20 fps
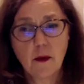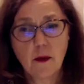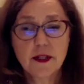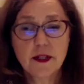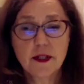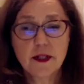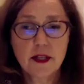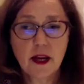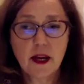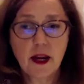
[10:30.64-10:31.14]
would
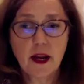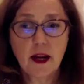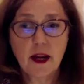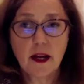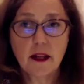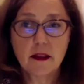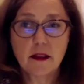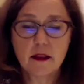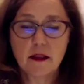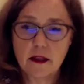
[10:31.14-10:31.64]

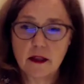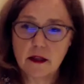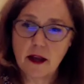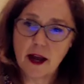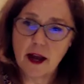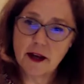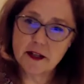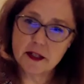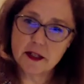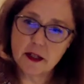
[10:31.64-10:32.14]
say the
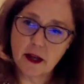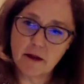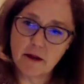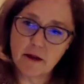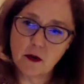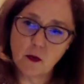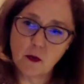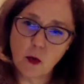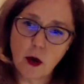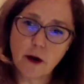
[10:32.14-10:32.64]
next
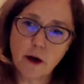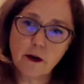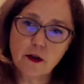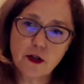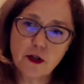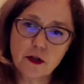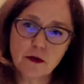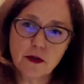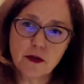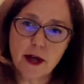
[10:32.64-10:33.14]
level one or
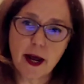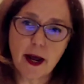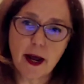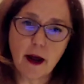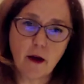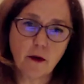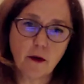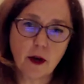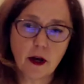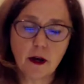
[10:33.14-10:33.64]
two
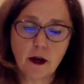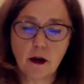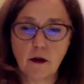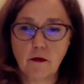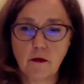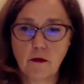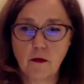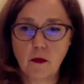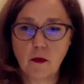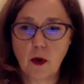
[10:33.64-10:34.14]
down
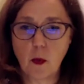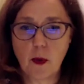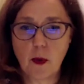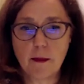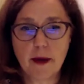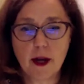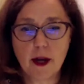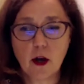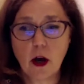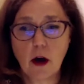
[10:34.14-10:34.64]
of uh, what we
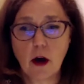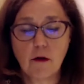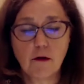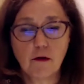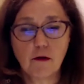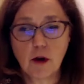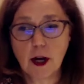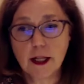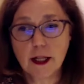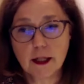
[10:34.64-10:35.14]
might call
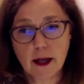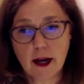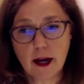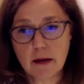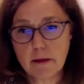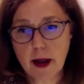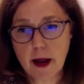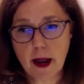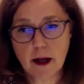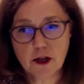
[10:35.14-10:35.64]
frontline
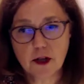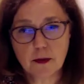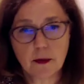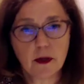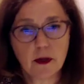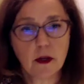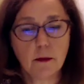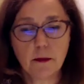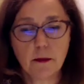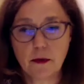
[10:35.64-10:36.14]

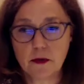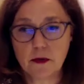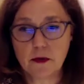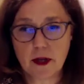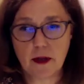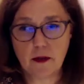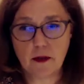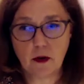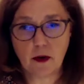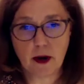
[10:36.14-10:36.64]
management boots
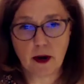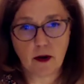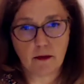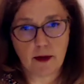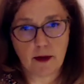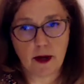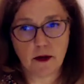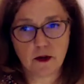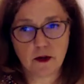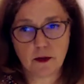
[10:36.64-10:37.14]
on the ground
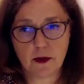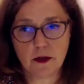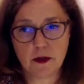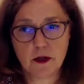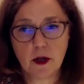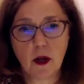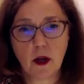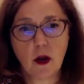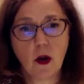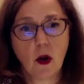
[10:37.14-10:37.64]

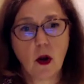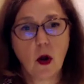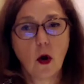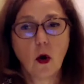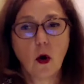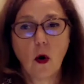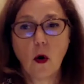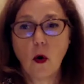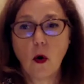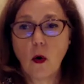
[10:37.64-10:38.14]
management
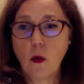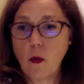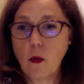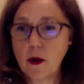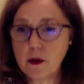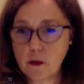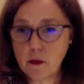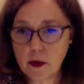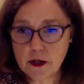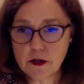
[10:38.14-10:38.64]

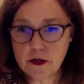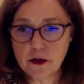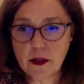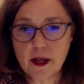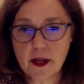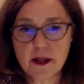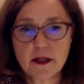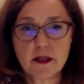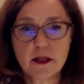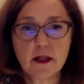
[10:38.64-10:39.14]
what what do
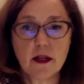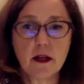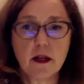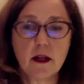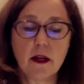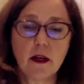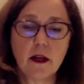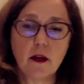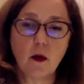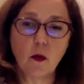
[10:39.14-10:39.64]
they
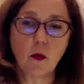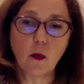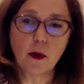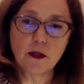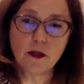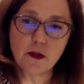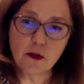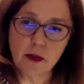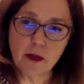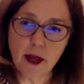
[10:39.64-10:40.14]
see?
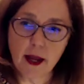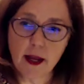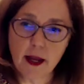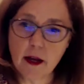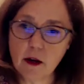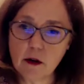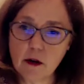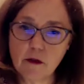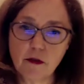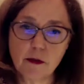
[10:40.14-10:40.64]
What do they
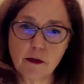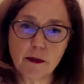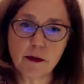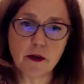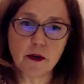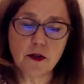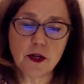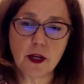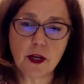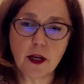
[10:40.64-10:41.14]
hear from
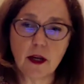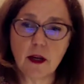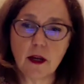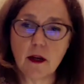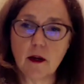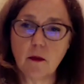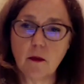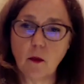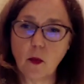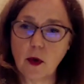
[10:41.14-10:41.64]
their
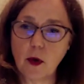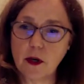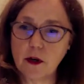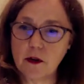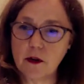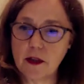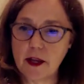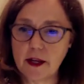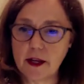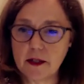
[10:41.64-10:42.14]
team? What
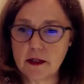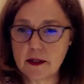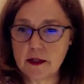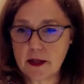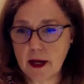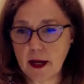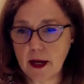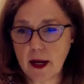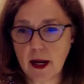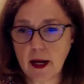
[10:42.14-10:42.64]
are they
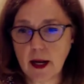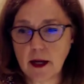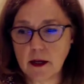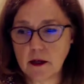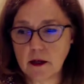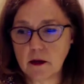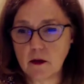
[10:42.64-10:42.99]
seeing